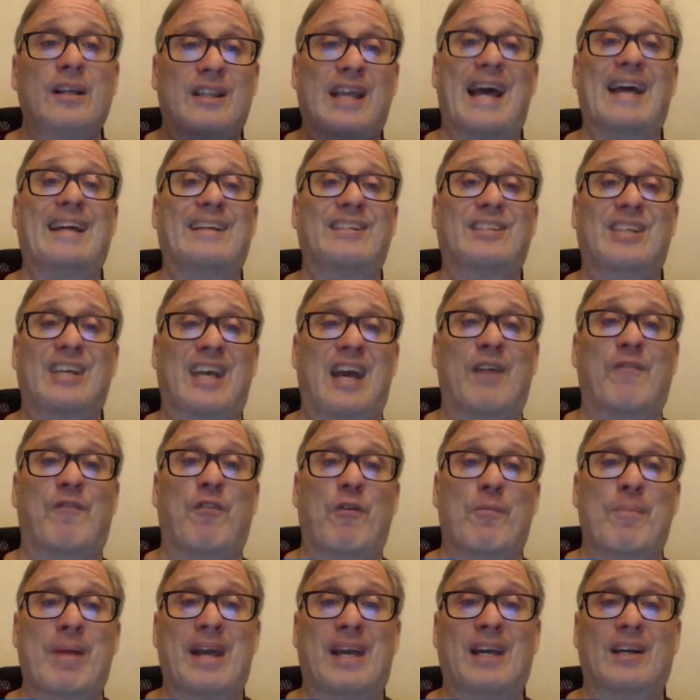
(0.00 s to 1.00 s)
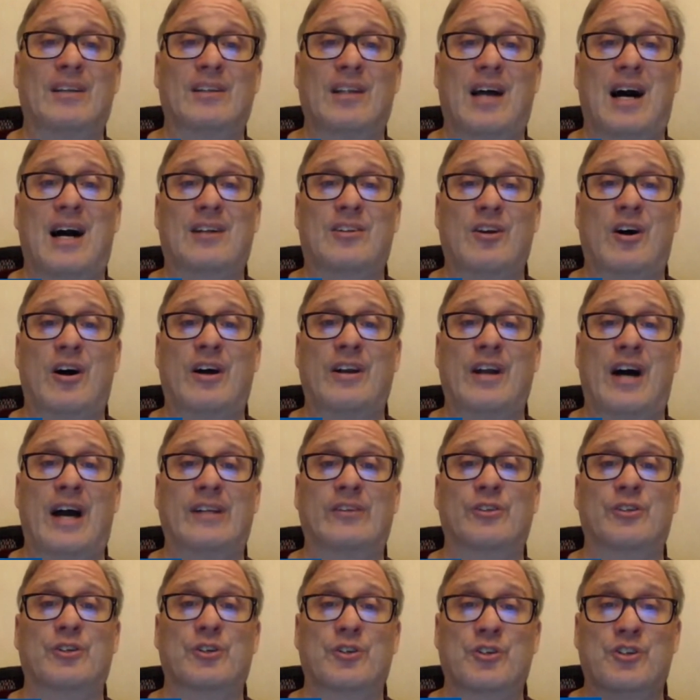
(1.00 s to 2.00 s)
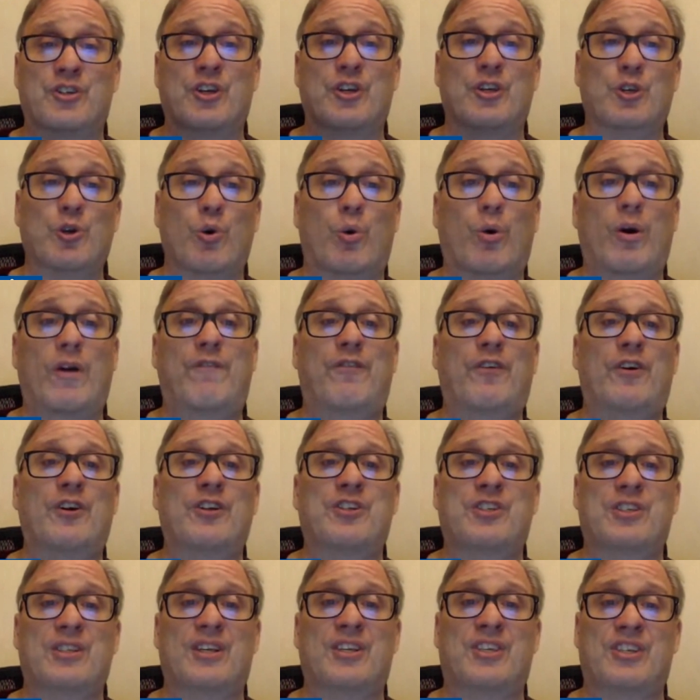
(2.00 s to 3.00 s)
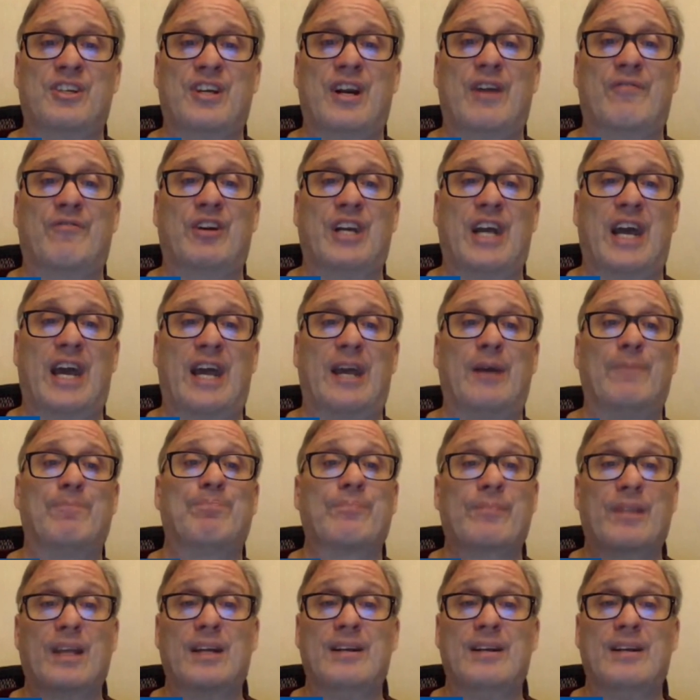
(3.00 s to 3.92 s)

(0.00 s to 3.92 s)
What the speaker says: Thanks again for making Locked On Islanders your first listen every day.